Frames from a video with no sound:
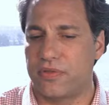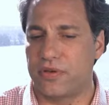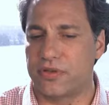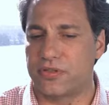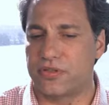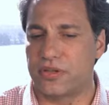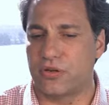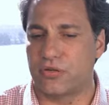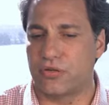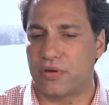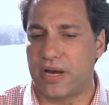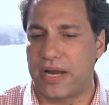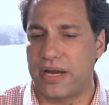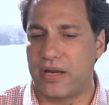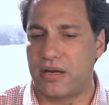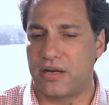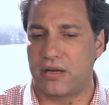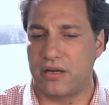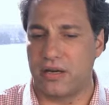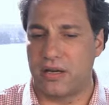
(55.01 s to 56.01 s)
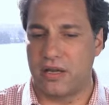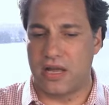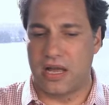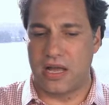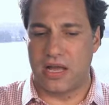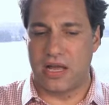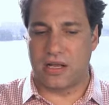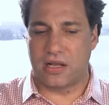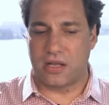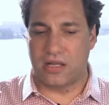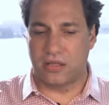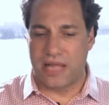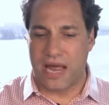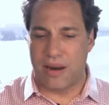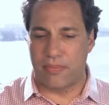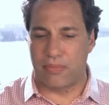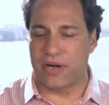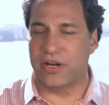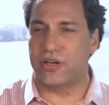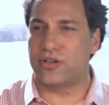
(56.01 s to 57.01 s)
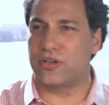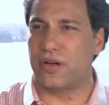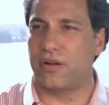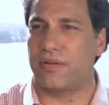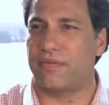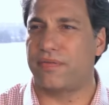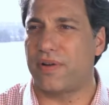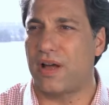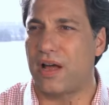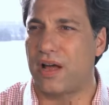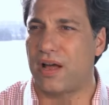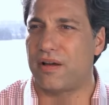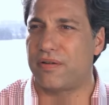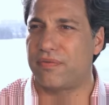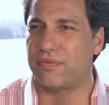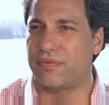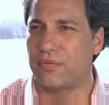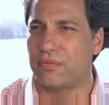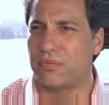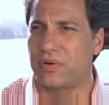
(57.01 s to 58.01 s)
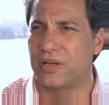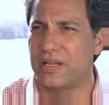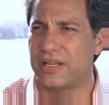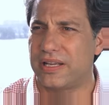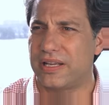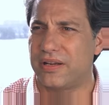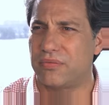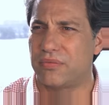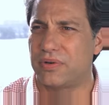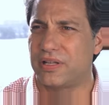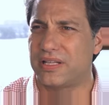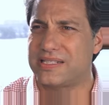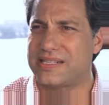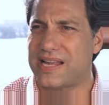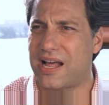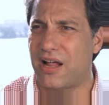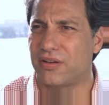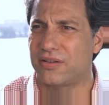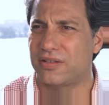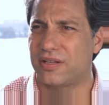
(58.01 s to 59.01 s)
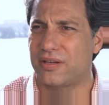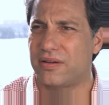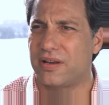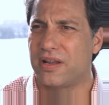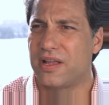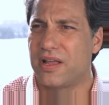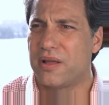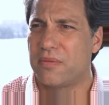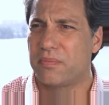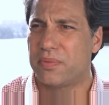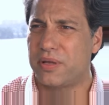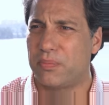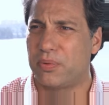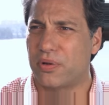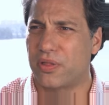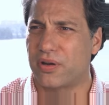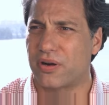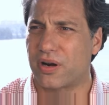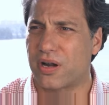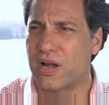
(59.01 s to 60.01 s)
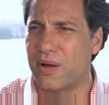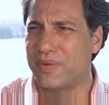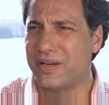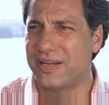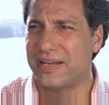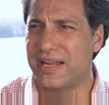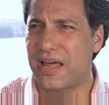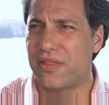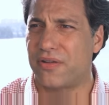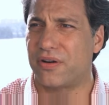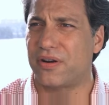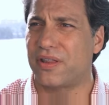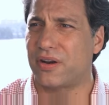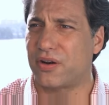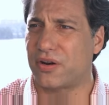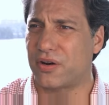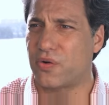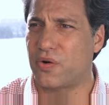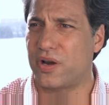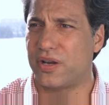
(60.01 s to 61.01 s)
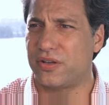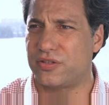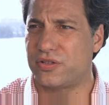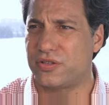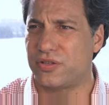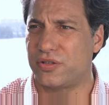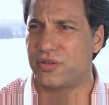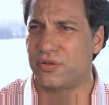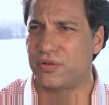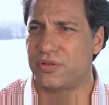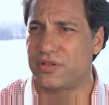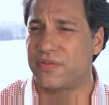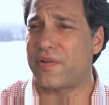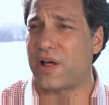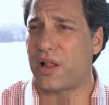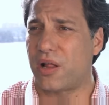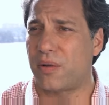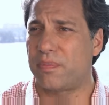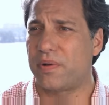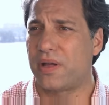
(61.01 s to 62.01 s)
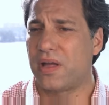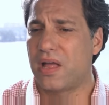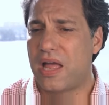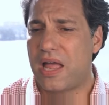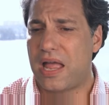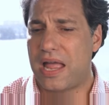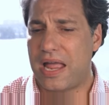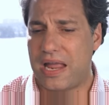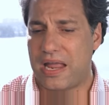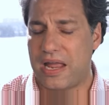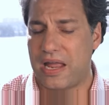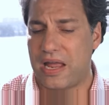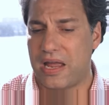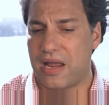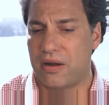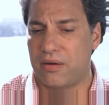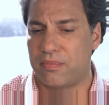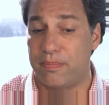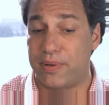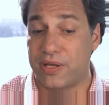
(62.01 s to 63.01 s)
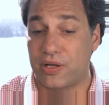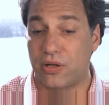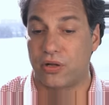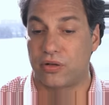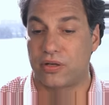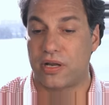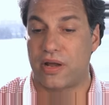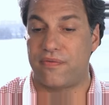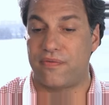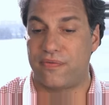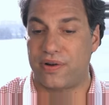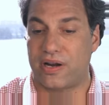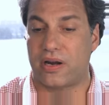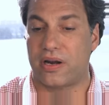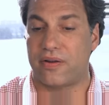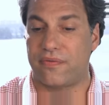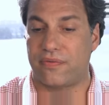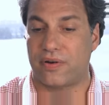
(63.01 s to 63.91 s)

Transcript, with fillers: There's a great collaboration of, of really, really talented people that are coming together that are going to develop and build a very,